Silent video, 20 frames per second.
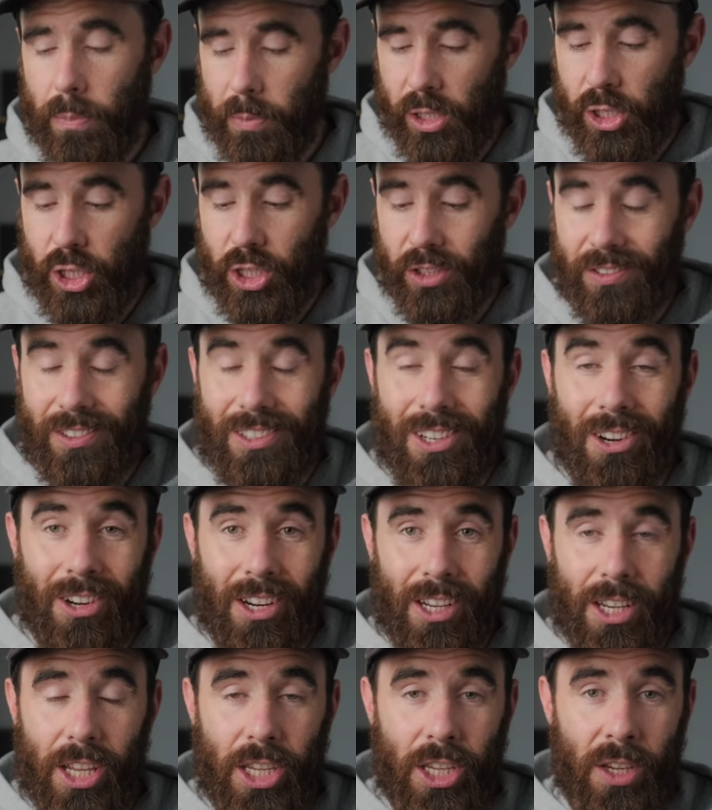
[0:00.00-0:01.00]
but just
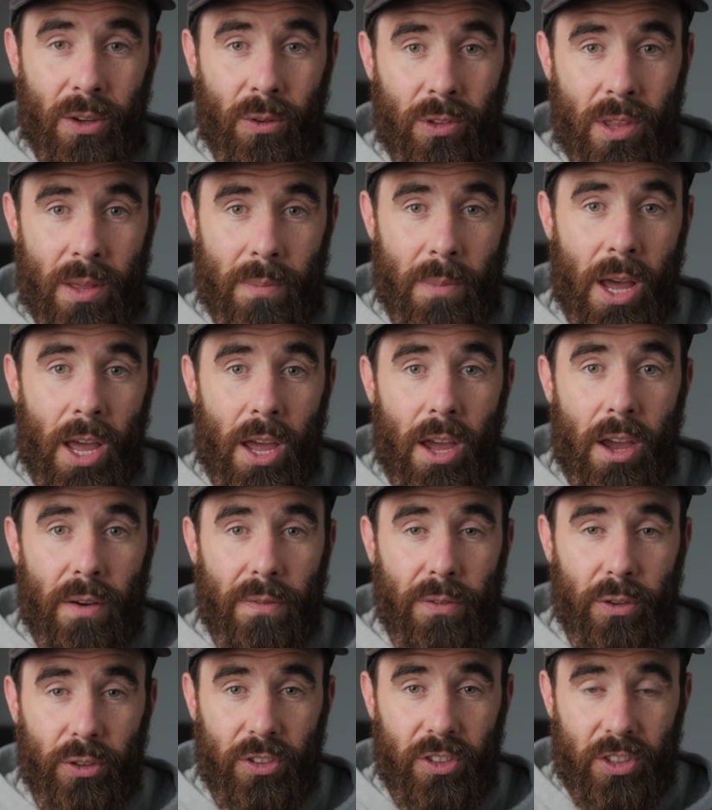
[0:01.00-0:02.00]
started to use them
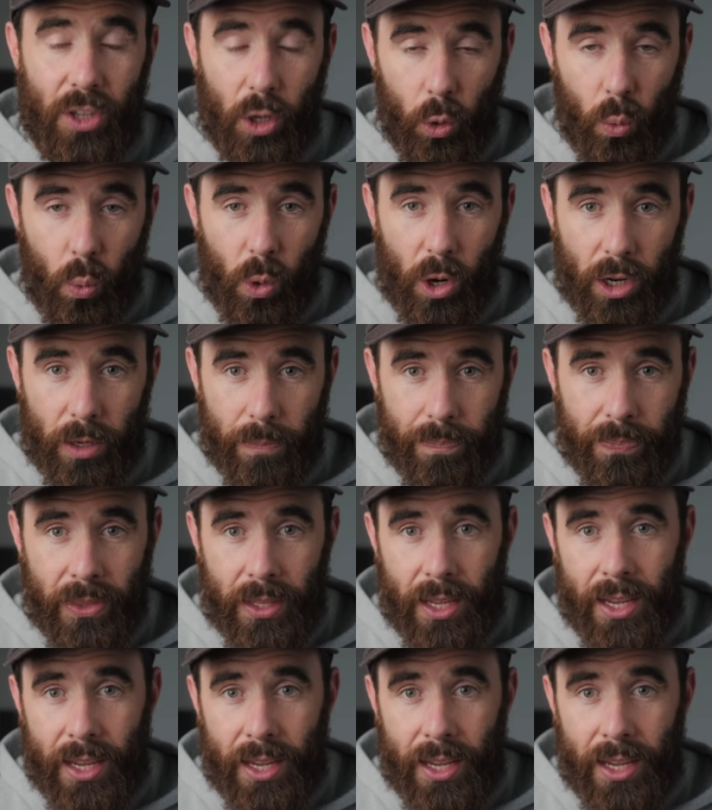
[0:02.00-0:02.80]
for still work.